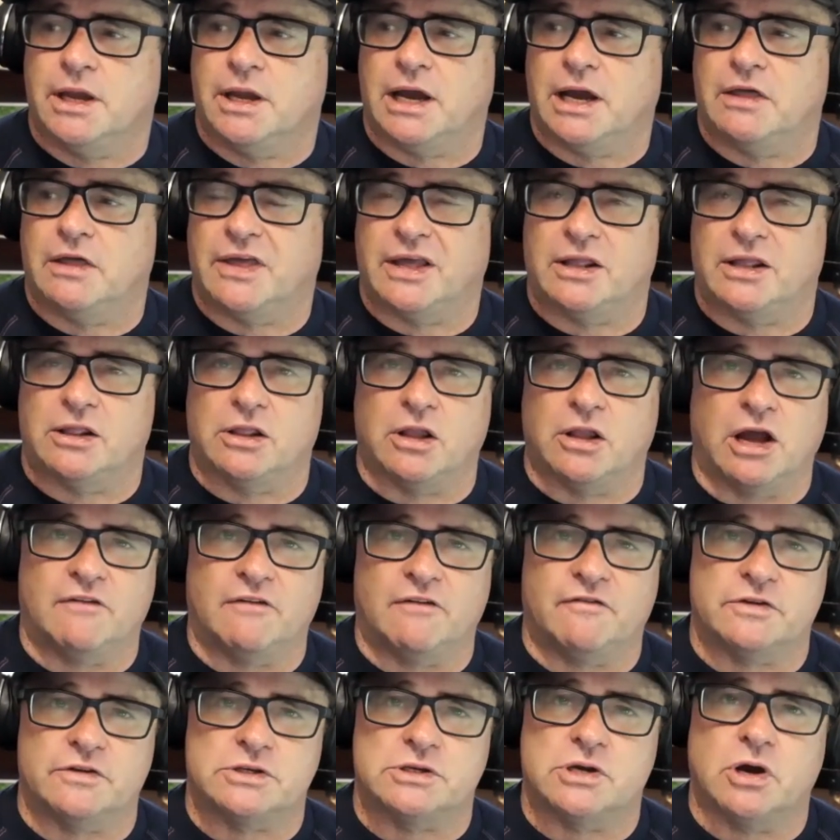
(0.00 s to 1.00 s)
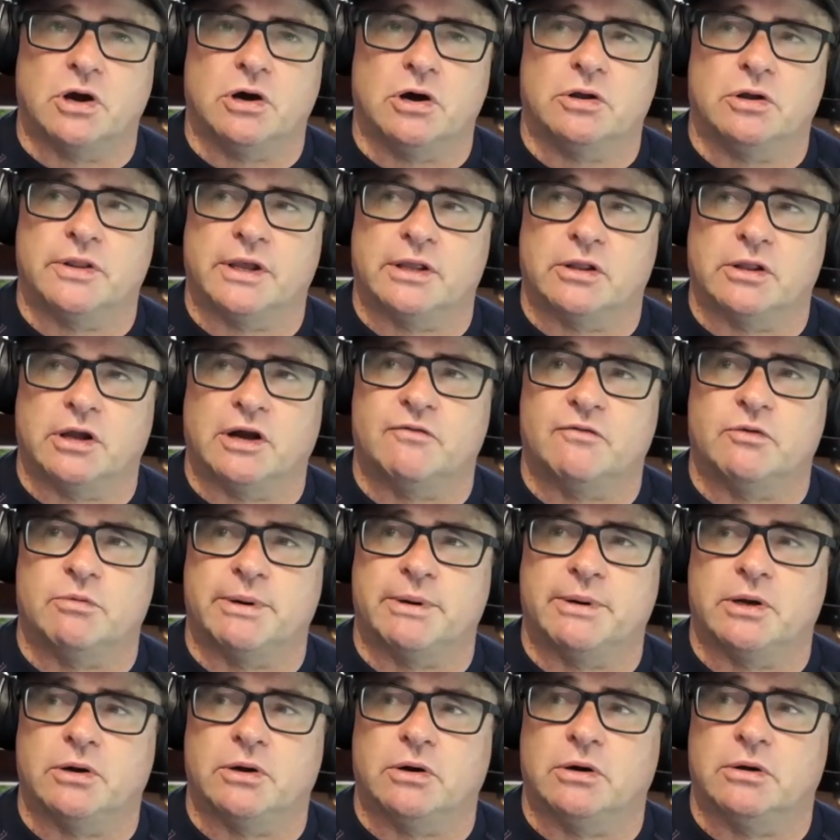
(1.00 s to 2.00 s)
That life is gone. That life will
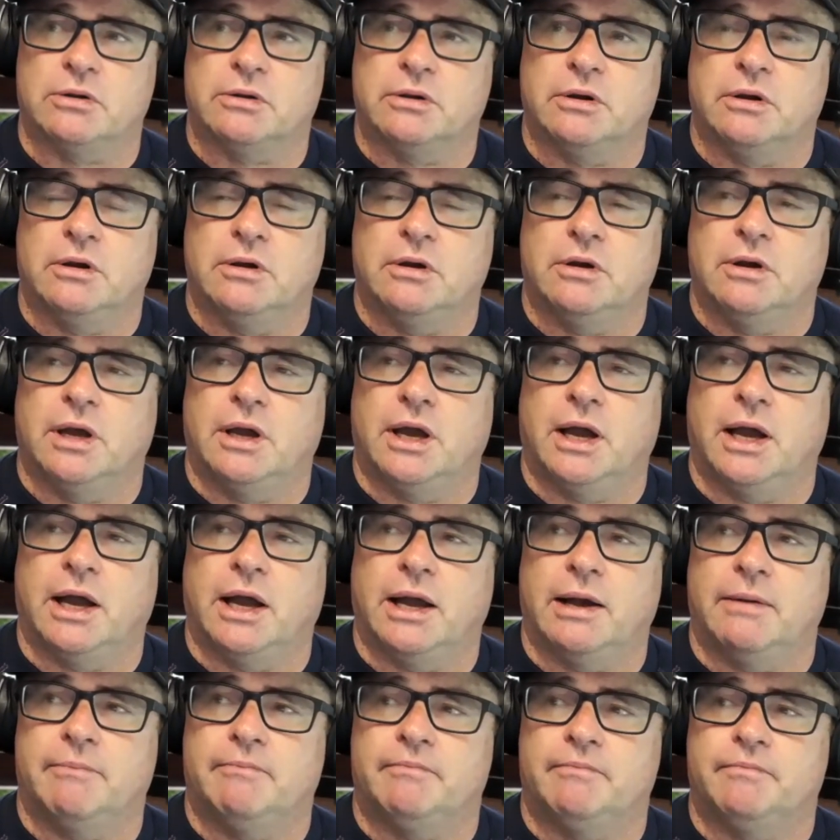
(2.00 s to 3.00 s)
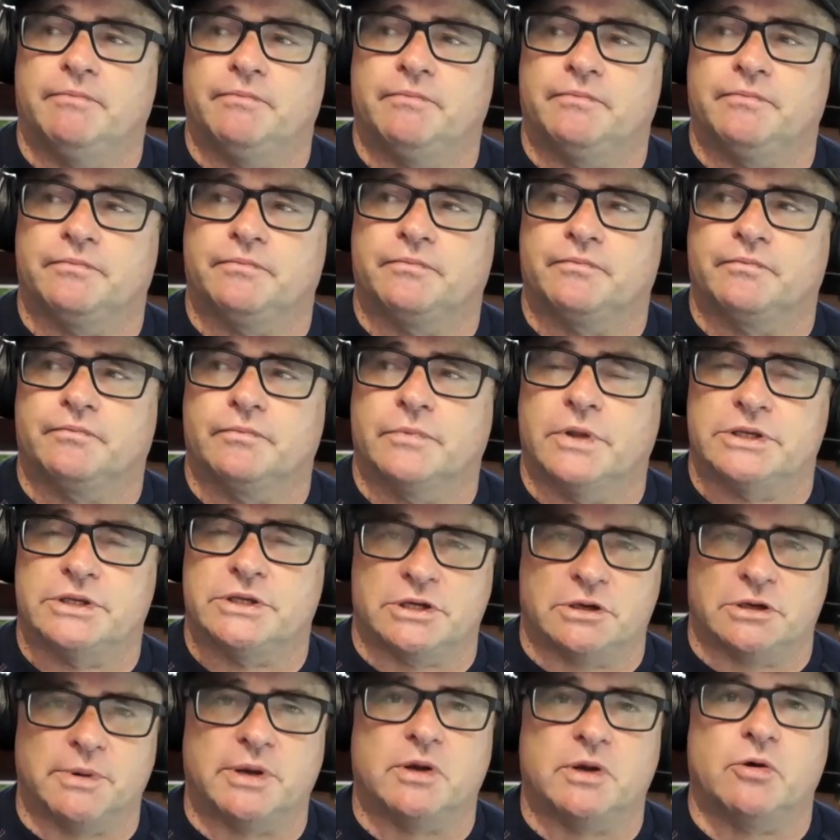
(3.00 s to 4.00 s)
be gone. It's
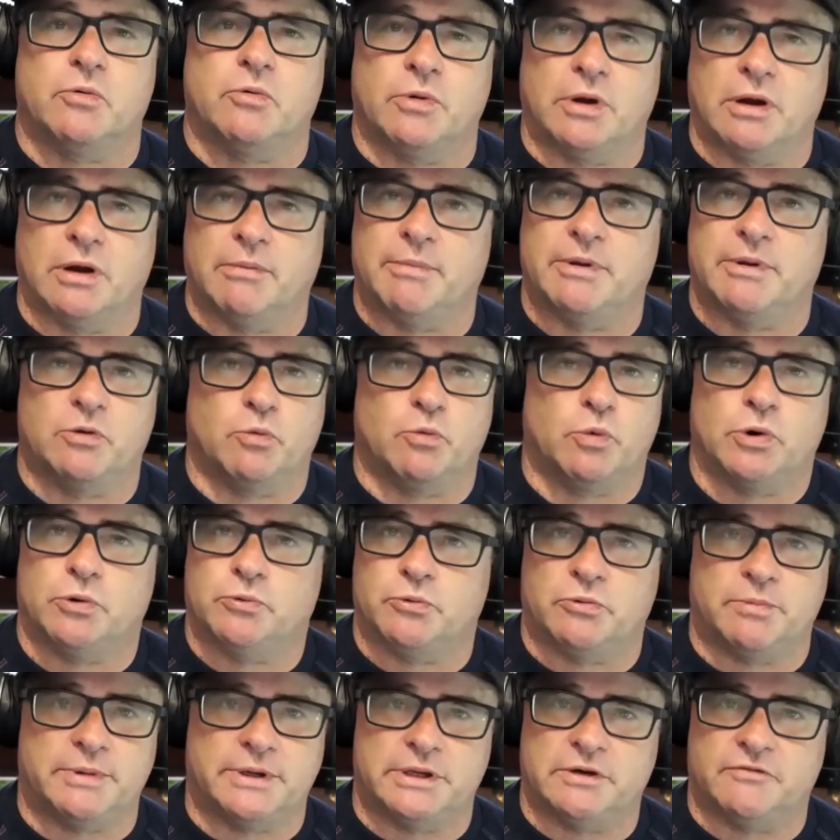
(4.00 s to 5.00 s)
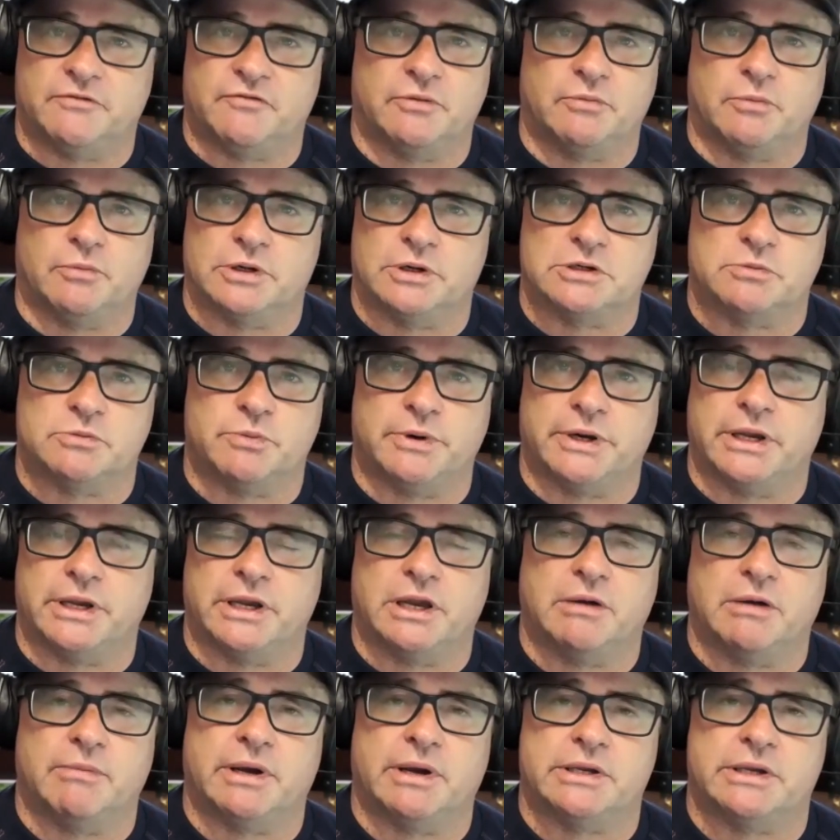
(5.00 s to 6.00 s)
going to be, I mean, the world will be different once we can
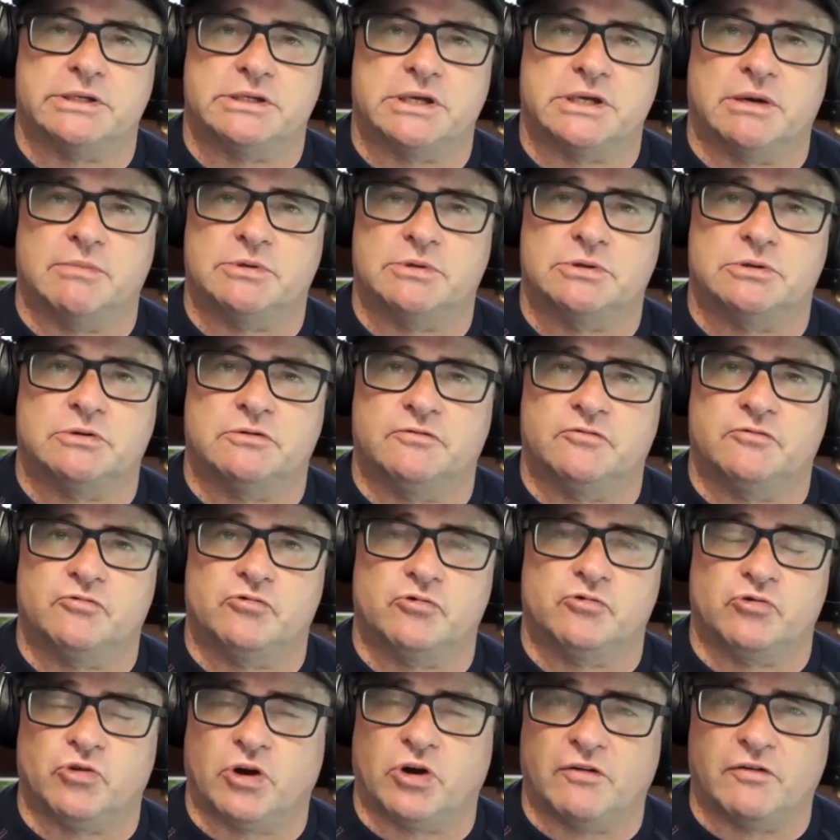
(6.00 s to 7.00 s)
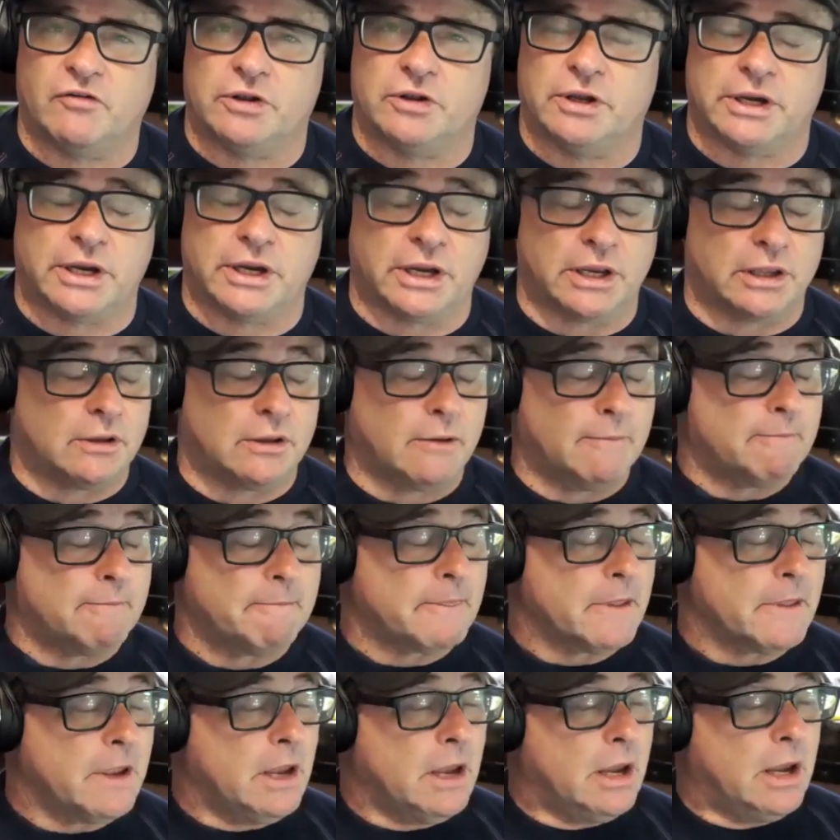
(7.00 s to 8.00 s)
get back to some sort of travel again.
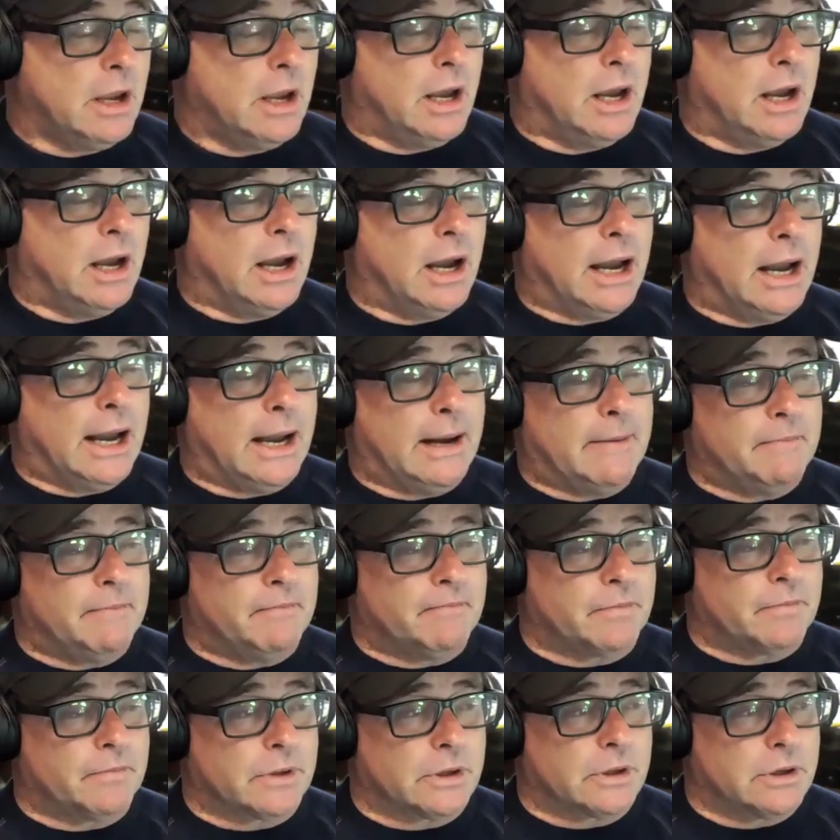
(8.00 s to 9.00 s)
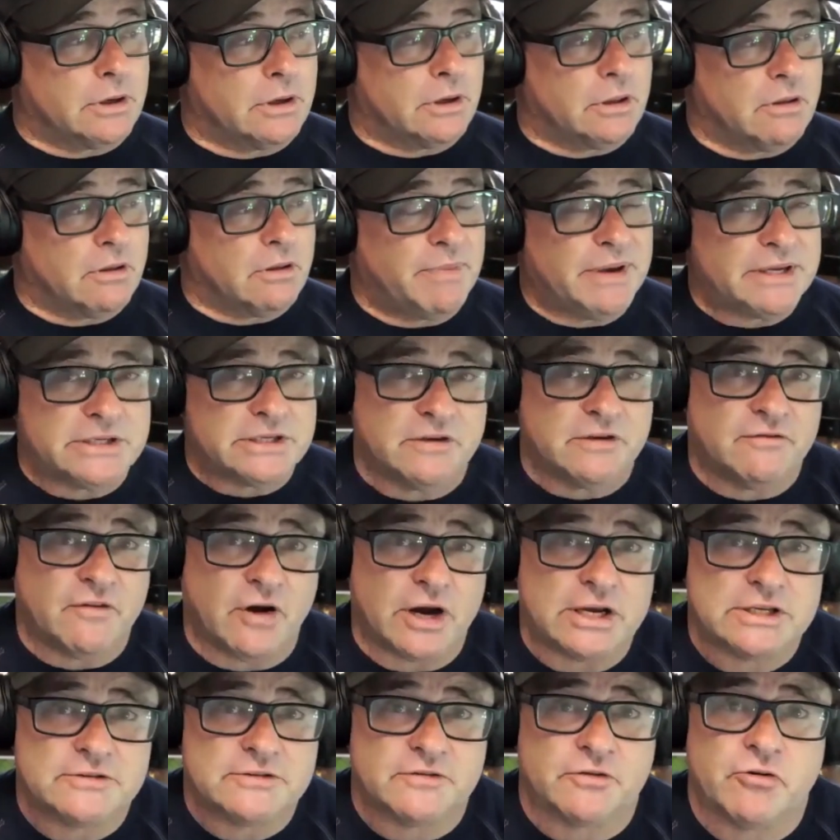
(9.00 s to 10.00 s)
The best
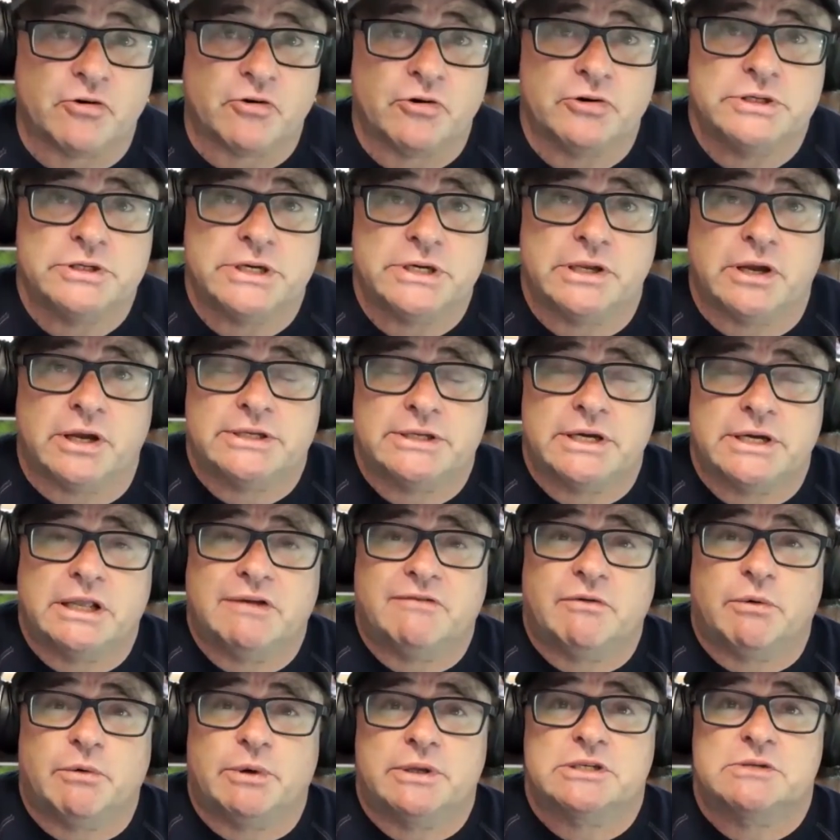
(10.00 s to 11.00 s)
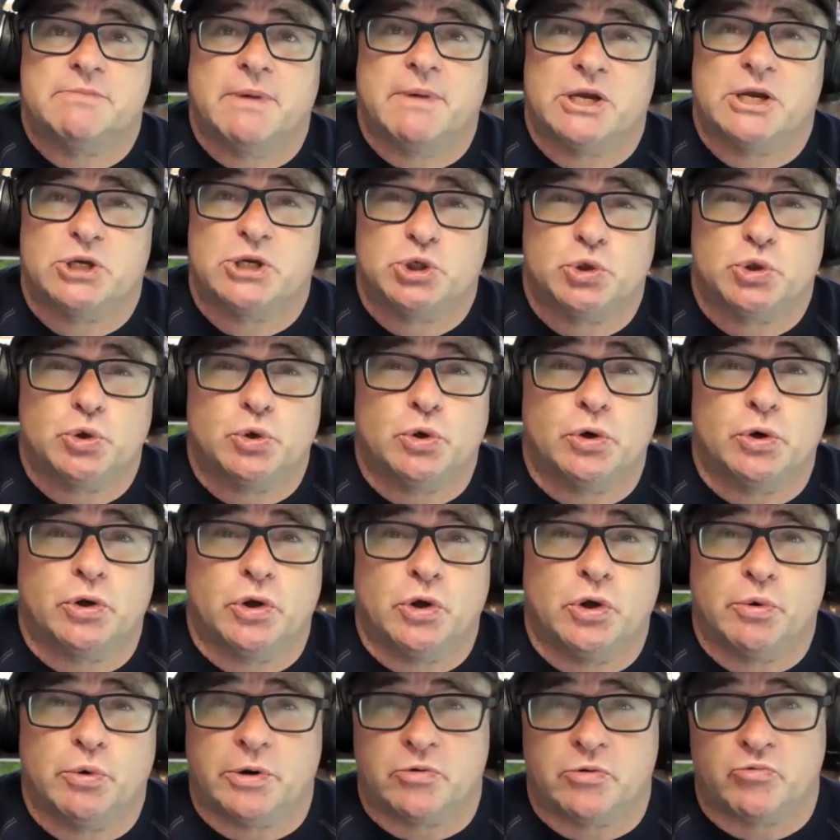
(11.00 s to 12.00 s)
advice for cruising, I tell everyone, is make sure
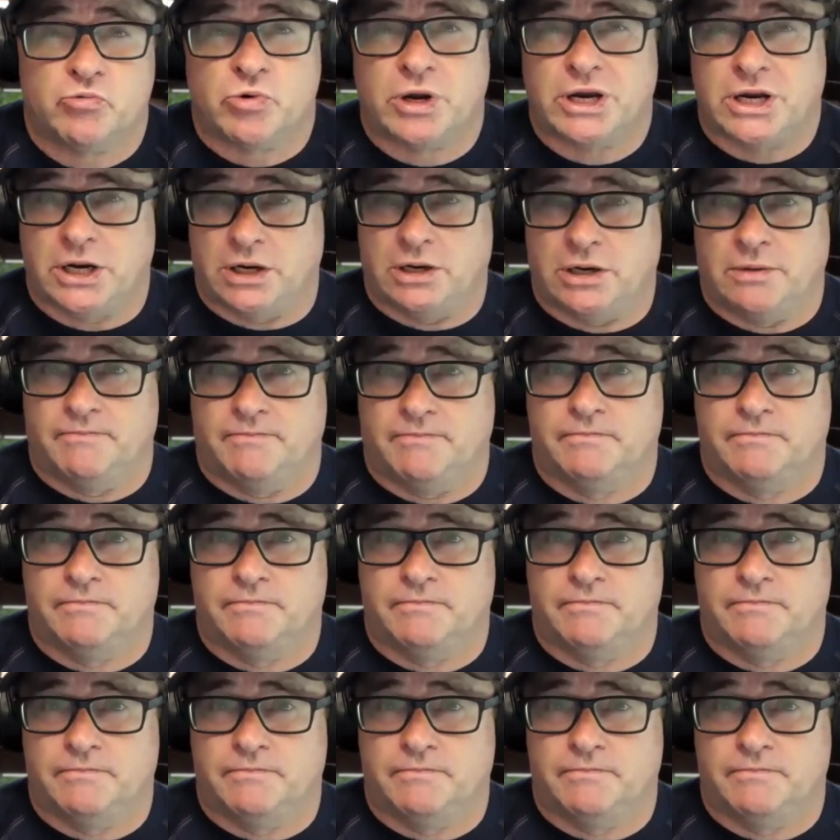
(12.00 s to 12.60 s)
you are ready.